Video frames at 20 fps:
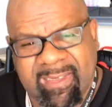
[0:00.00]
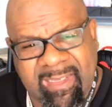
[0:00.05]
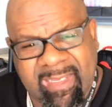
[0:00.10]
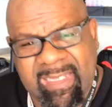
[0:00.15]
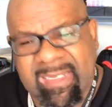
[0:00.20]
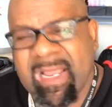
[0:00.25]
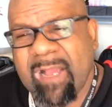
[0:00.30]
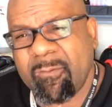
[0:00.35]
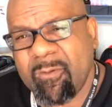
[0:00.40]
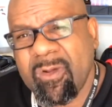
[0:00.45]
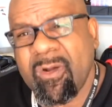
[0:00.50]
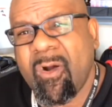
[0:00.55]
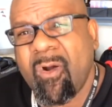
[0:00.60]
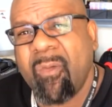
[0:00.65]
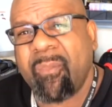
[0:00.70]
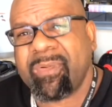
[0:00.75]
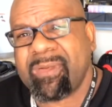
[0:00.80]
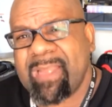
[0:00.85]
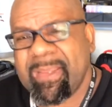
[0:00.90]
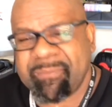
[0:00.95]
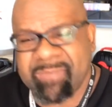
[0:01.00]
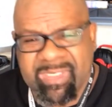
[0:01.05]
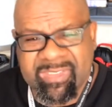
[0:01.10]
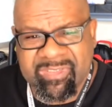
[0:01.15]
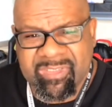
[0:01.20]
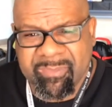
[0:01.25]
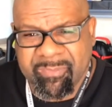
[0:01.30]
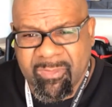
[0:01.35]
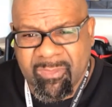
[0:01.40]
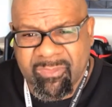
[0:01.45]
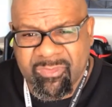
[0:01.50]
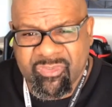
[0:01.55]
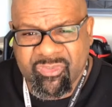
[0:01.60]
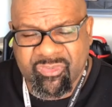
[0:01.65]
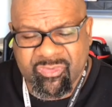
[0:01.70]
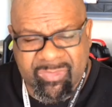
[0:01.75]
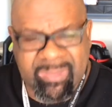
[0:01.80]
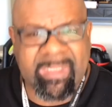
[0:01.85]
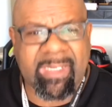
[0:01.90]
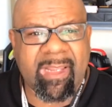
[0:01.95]
and I will open that bitch up on the
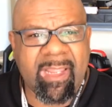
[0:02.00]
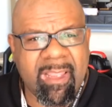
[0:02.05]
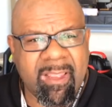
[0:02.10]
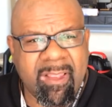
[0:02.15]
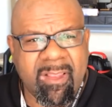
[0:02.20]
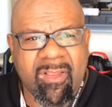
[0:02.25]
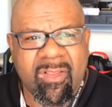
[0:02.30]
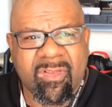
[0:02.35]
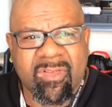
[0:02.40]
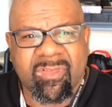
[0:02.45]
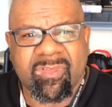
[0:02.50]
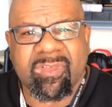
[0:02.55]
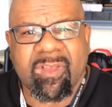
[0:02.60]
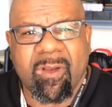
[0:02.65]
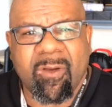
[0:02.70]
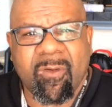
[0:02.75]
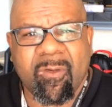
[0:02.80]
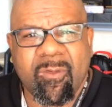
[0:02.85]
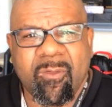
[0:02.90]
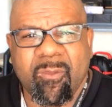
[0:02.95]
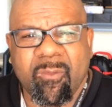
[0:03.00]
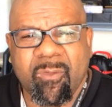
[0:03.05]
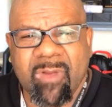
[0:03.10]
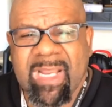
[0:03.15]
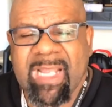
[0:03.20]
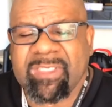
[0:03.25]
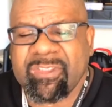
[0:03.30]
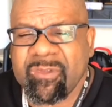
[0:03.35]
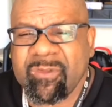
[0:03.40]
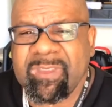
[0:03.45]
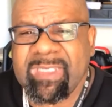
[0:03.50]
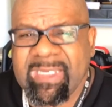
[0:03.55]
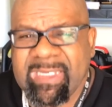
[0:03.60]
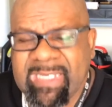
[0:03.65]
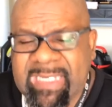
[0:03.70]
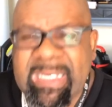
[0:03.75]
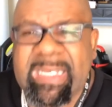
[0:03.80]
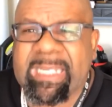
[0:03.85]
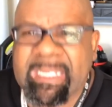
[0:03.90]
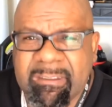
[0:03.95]
street. So when I do get
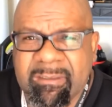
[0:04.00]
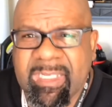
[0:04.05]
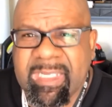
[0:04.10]
in it,